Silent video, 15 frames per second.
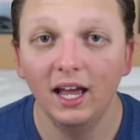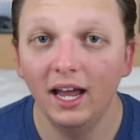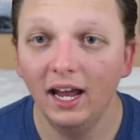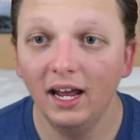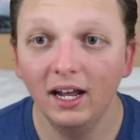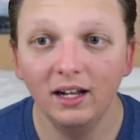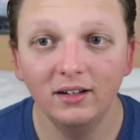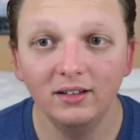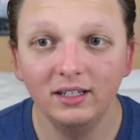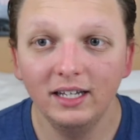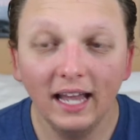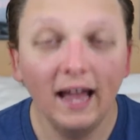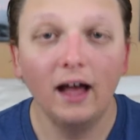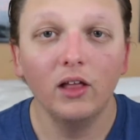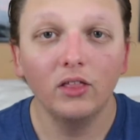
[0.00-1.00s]
And
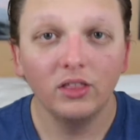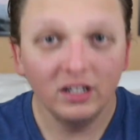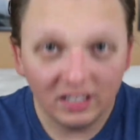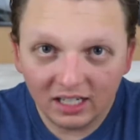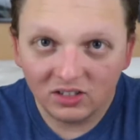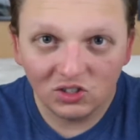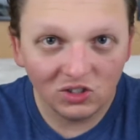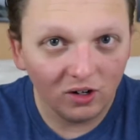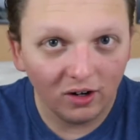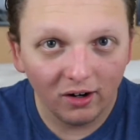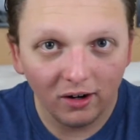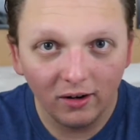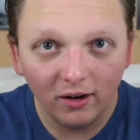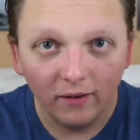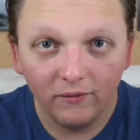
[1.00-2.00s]
yeah, the Death
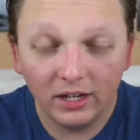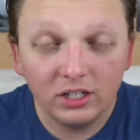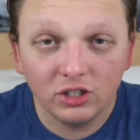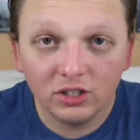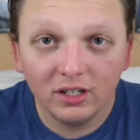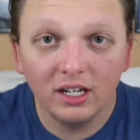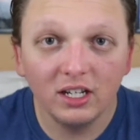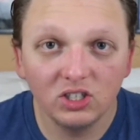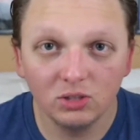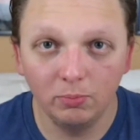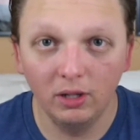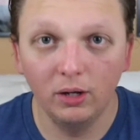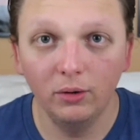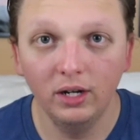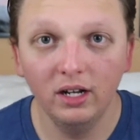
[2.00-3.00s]
Star eventually
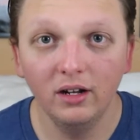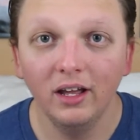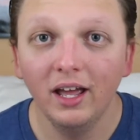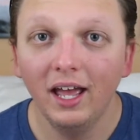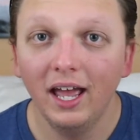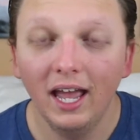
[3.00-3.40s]
exploded,